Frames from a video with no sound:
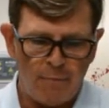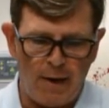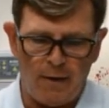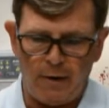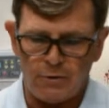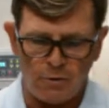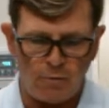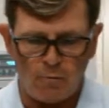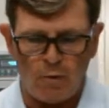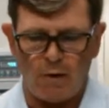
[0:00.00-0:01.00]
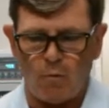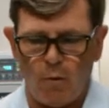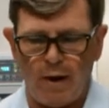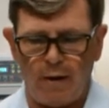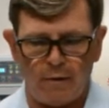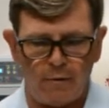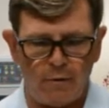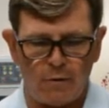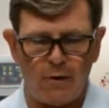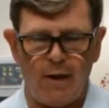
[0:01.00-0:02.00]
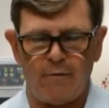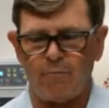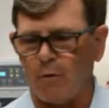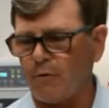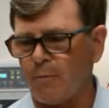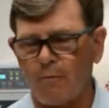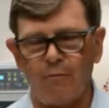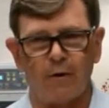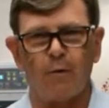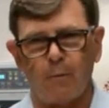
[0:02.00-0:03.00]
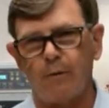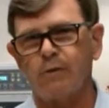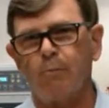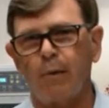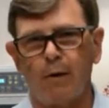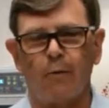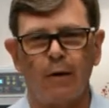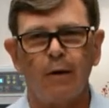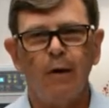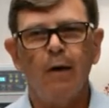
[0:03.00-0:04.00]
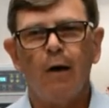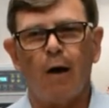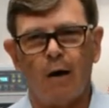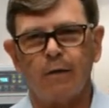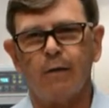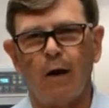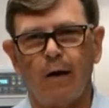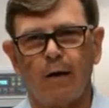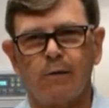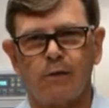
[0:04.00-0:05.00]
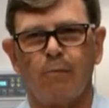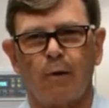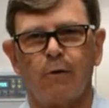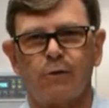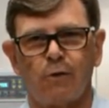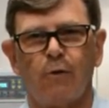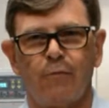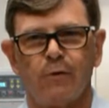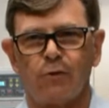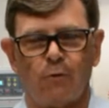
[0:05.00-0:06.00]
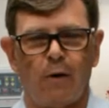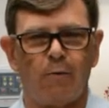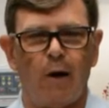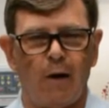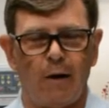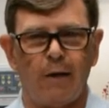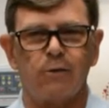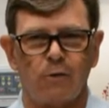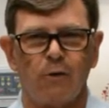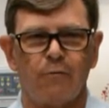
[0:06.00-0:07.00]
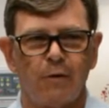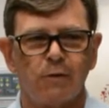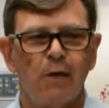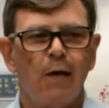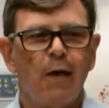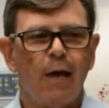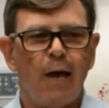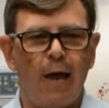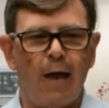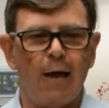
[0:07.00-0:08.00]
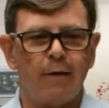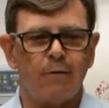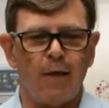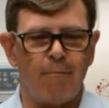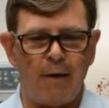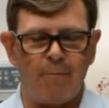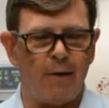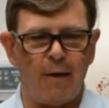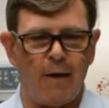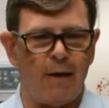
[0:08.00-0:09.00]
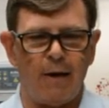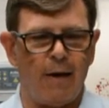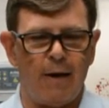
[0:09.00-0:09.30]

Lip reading: Now, as you're well aware, you can have multiple fingerprints appearing on a similar surface or on a surface, and they may be in